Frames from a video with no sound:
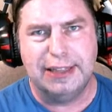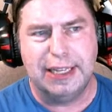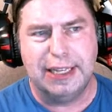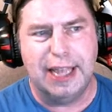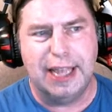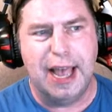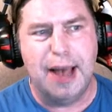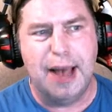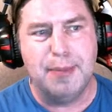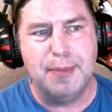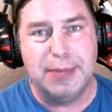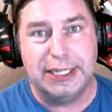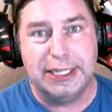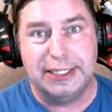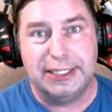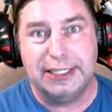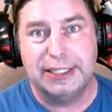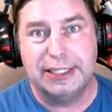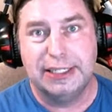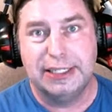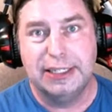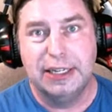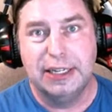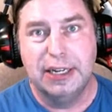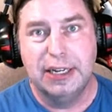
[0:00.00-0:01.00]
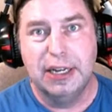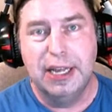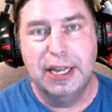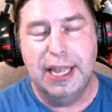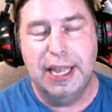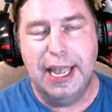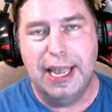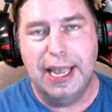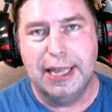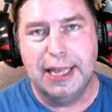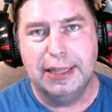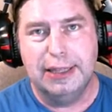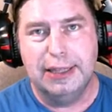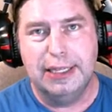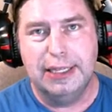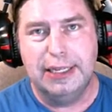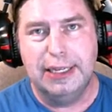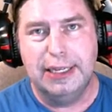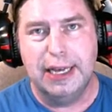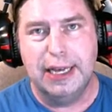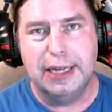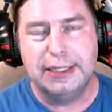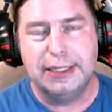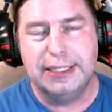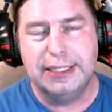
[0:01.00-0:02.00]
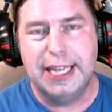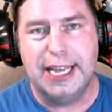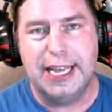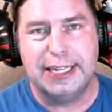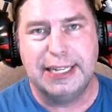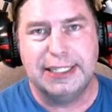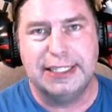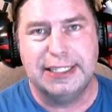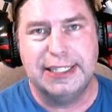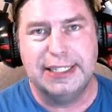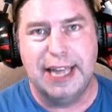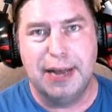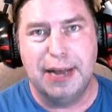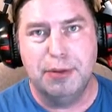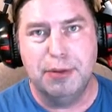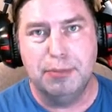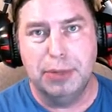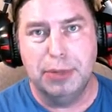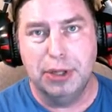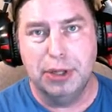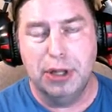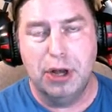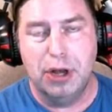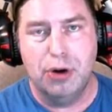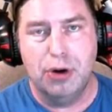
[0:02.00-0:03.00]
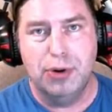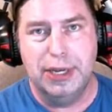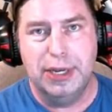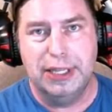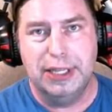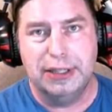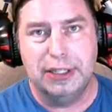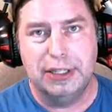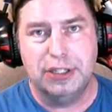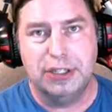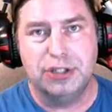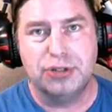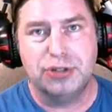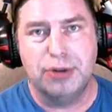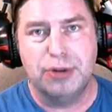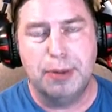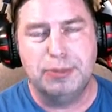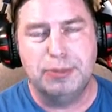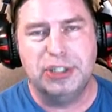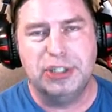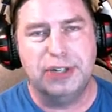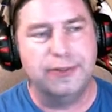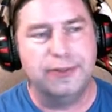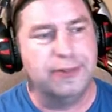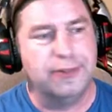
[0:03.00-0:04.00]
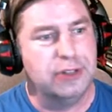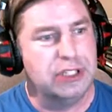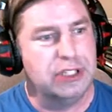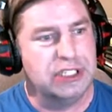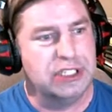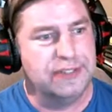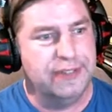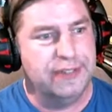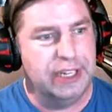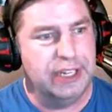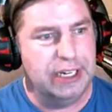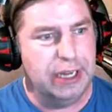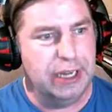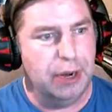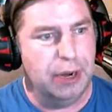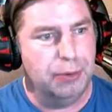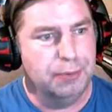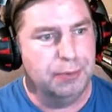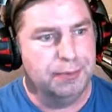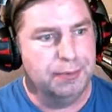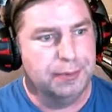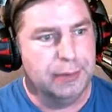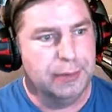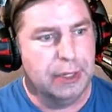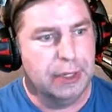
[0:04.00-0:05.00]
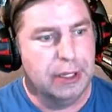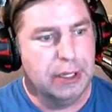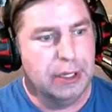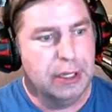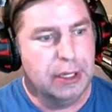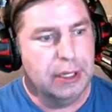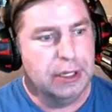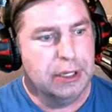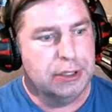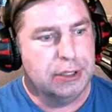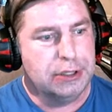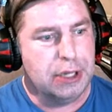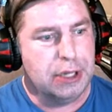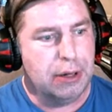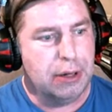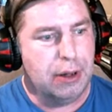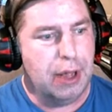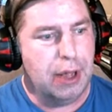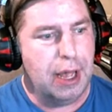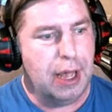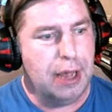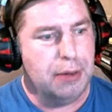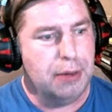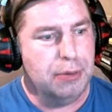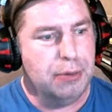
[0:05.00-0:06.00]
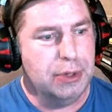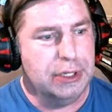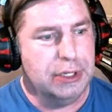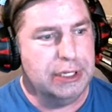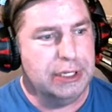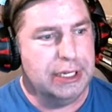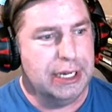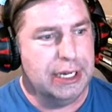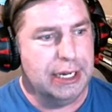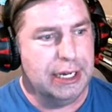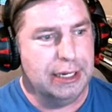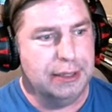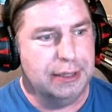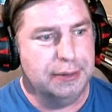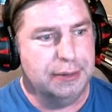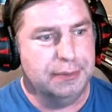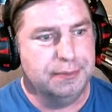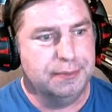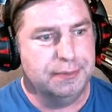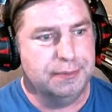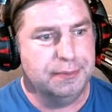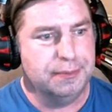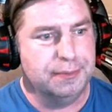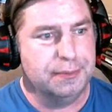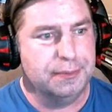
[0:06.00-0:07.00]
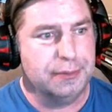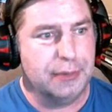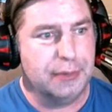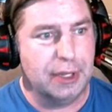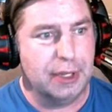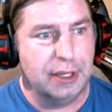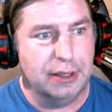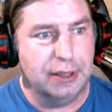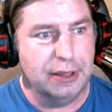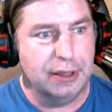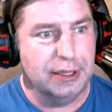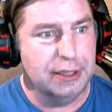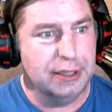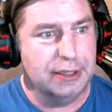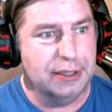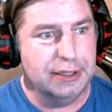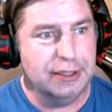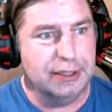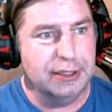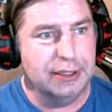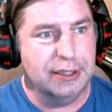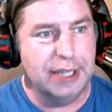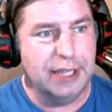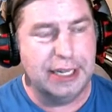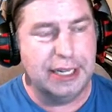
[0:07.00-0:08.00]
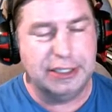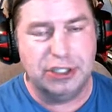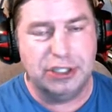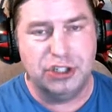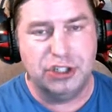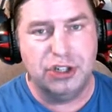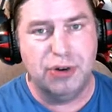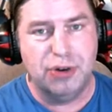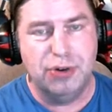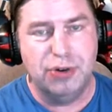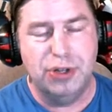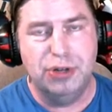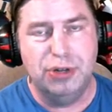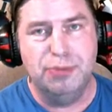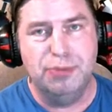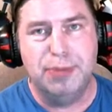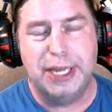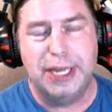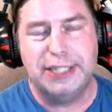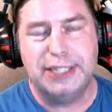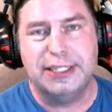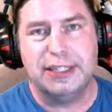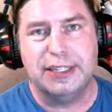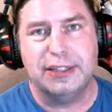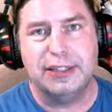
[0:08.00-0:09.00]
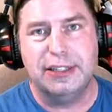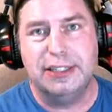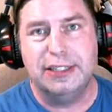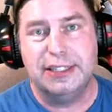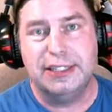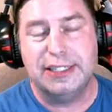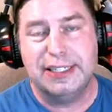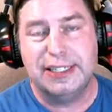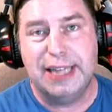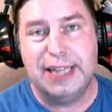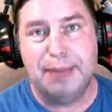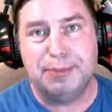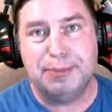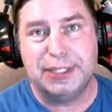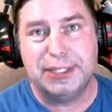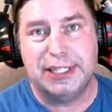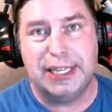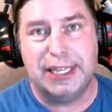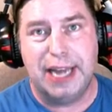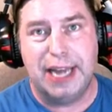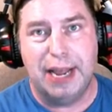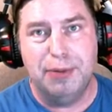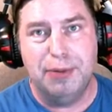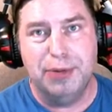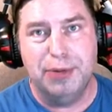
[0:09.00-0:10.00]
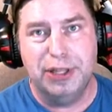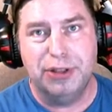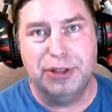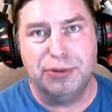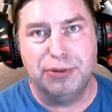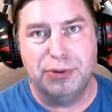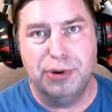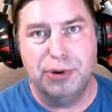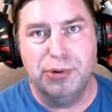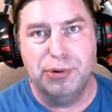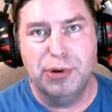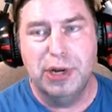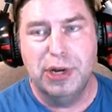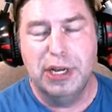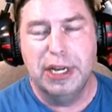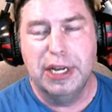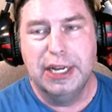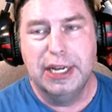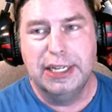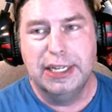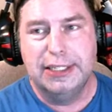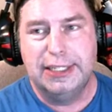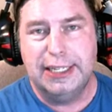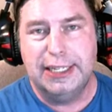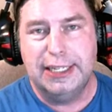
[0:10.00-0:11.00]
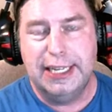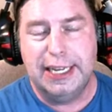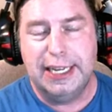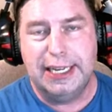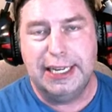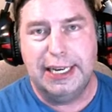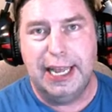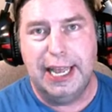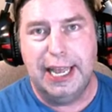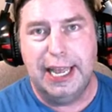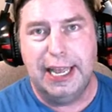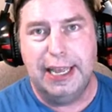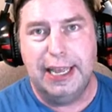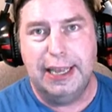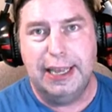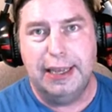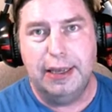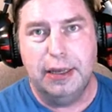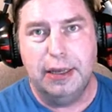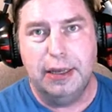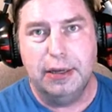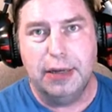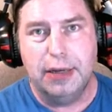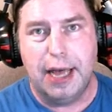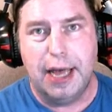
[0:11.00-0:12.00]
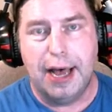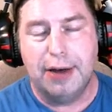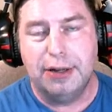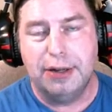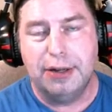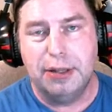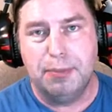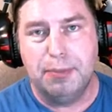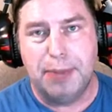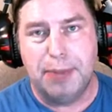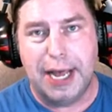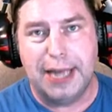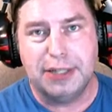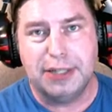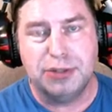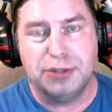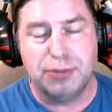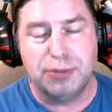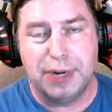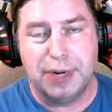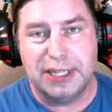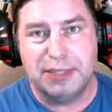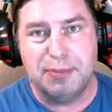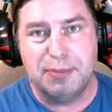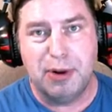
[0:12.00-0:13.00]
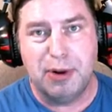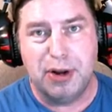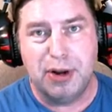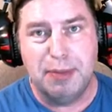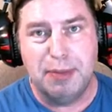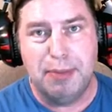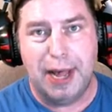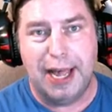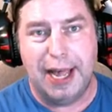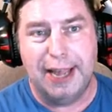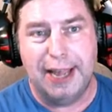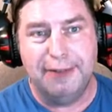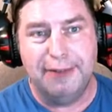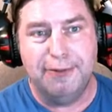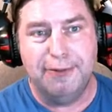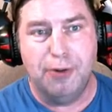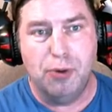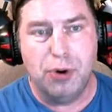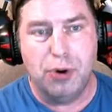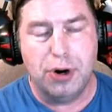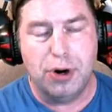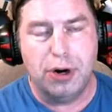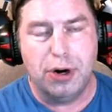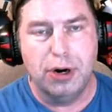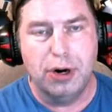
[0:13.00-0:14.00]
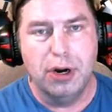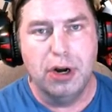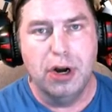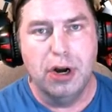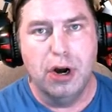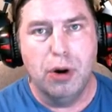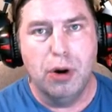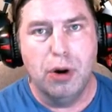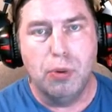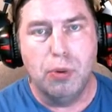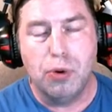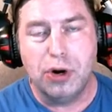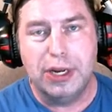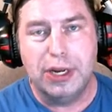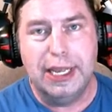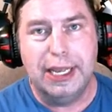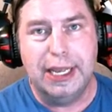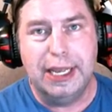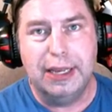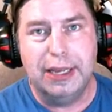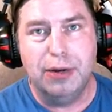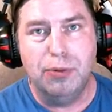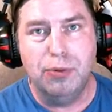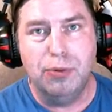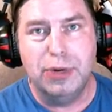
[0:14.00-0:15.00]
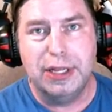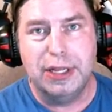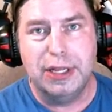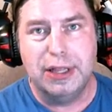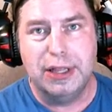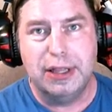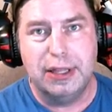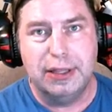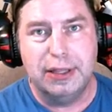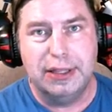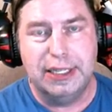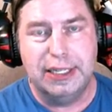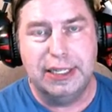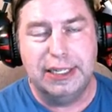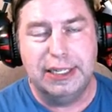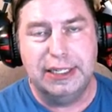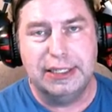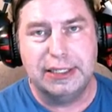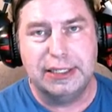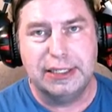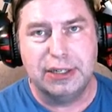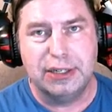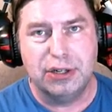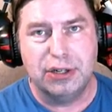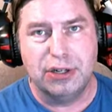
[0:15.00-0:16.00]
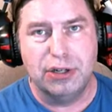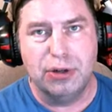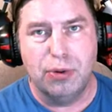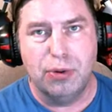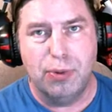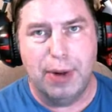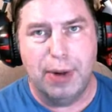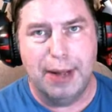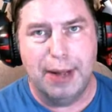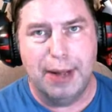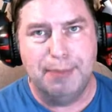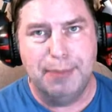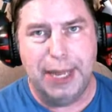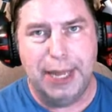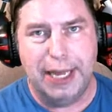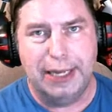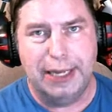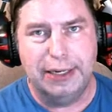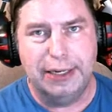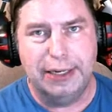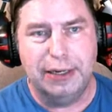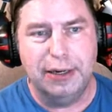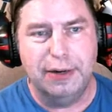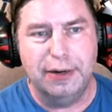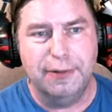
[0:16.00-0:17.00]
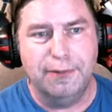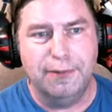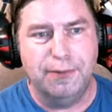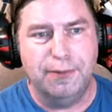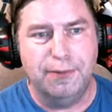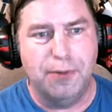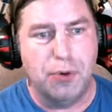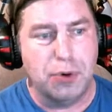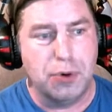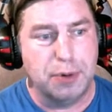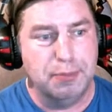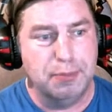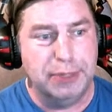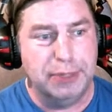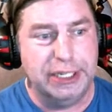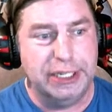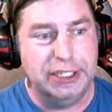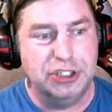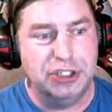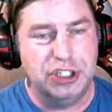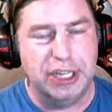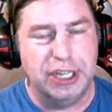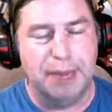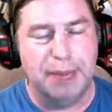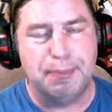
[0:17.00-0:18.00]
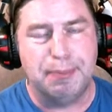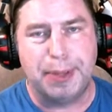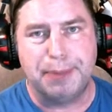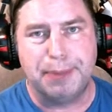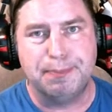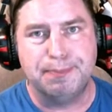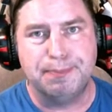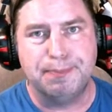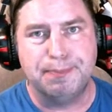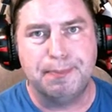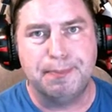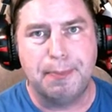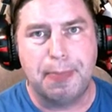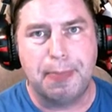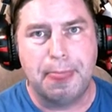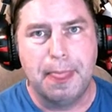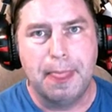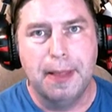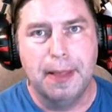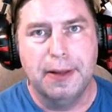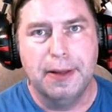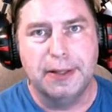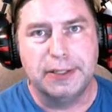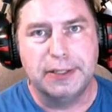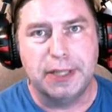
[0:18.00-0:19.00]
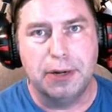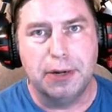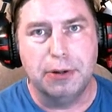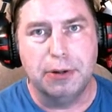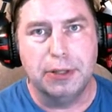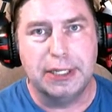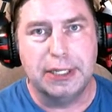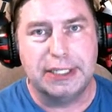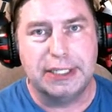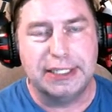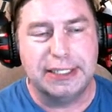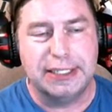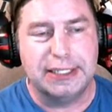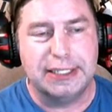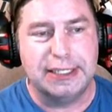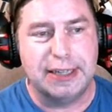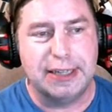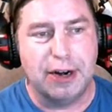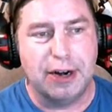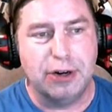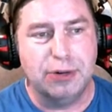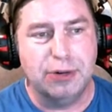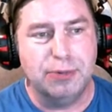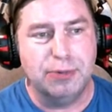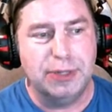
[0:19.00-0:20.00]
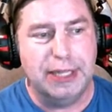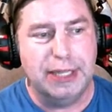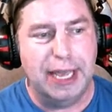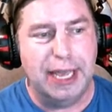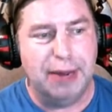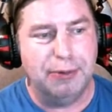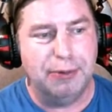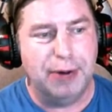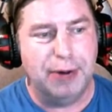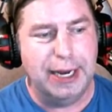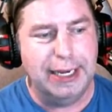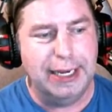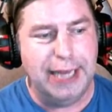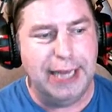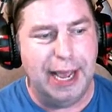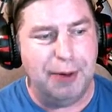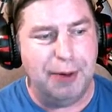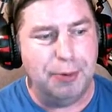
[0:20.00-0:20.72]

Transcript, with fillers: comments and the uh, text down below in the description for this video. So I would uh, like to show you basically the steps that I went through to get a out-of-the-box Raspberry Pi 4 working with the Serial Wombat 4B chip. So let's get started with that right now.